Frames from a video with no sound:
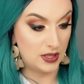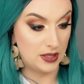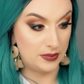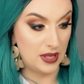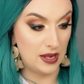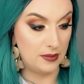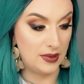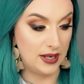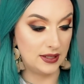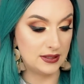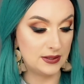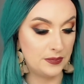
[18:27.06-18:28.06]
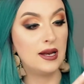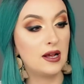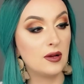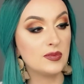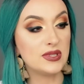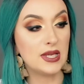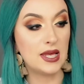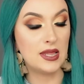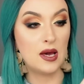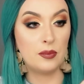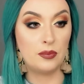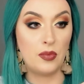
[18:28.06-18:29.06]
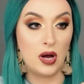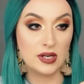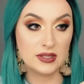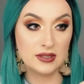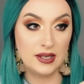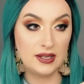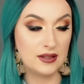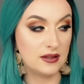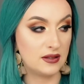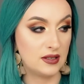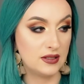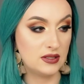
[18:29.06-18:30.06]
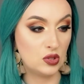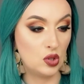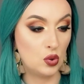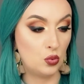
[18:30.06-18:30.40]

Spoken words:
keep that in mind. And it comes in a box like this,